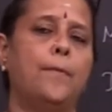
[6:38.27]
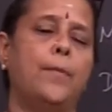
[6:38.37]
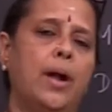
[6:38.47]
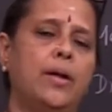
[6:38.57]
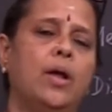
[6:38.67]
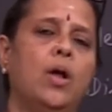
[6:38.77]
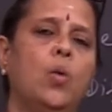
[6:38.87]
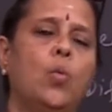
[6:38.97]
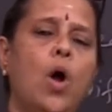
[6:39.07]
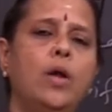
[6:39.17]
But
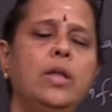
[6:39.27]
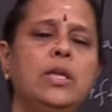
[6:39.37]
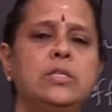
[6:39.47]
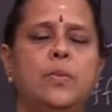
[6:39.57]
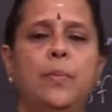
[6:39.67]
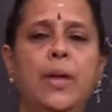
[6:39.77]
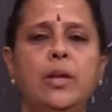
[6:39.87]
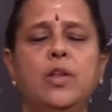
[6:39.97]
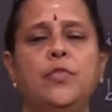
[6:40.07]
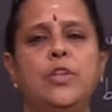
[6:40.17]
what is the big
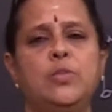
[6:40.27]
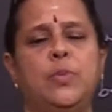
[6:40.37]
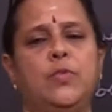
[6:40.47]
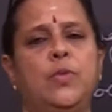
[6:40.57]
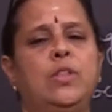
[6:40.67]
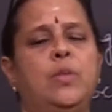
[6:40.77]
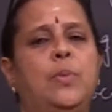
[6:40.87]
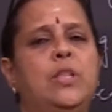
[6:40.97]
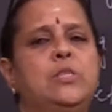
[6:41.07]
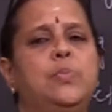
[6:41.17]
difference between the
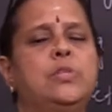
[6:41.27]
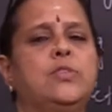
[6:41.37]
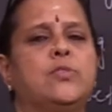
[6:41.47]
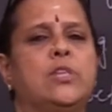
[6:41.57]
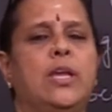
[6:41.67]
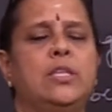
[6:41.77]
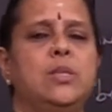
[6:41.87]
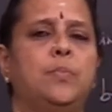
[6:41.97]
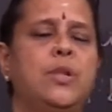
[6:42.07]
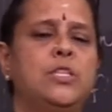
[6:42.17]
principles of science
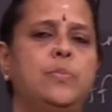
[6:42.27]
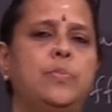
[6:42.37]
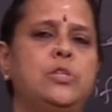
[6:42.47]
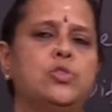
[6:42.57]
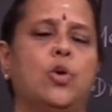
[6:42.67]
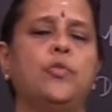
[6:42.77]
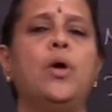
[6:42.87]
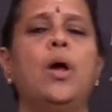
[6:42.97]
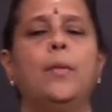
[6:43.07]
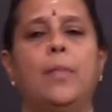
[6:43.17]
and principles of